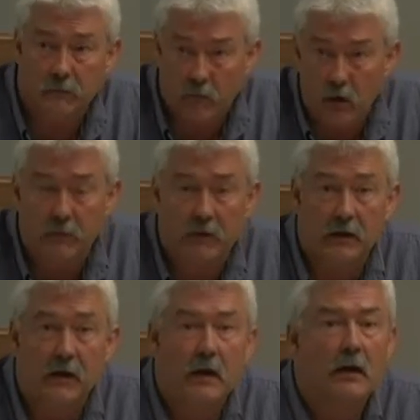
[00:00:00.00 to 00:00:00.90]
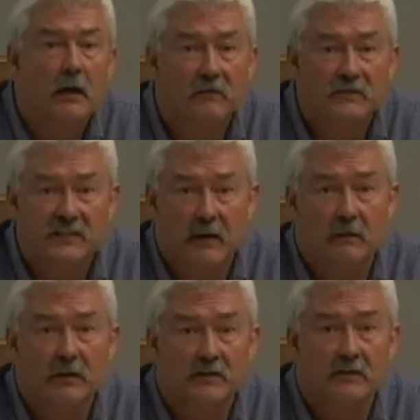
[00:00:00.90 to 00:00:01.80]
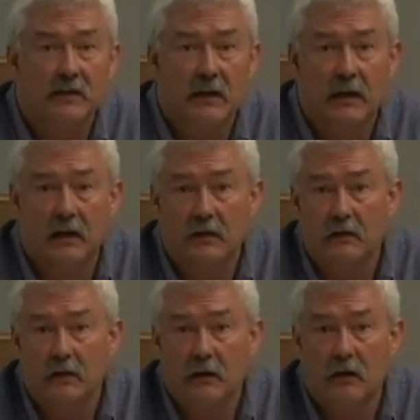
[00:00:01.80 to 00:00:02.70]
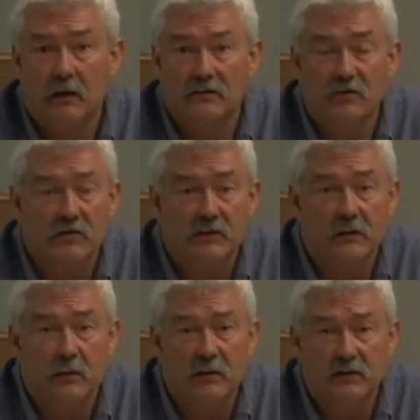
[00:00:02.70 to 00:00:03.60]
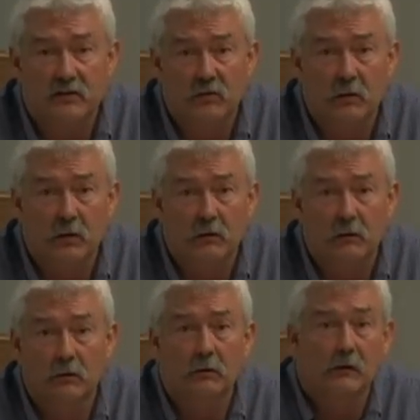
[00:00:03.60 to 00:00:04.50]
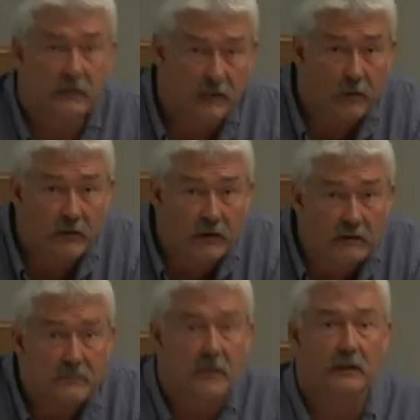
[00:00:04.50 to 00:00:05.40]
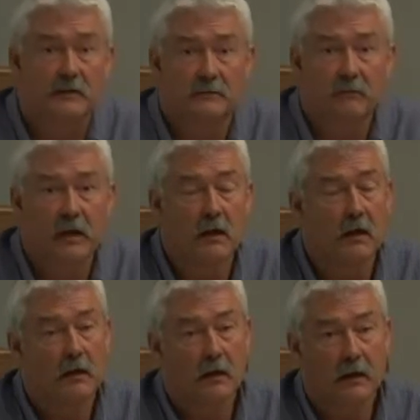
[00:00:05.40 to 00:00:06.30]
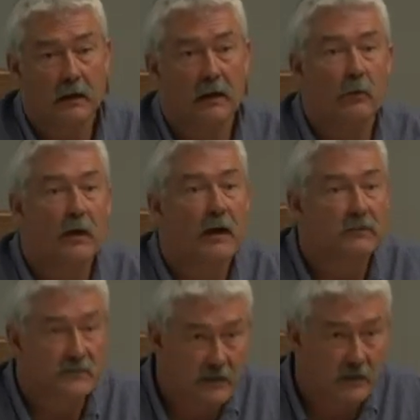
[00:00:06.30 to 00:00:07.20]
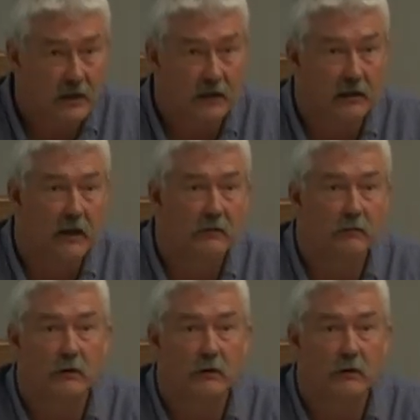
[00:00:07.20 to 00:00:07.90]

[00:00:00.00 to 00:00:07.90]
property of sediments and associated with historical contaminated sites. Again, we haven't seen that yet.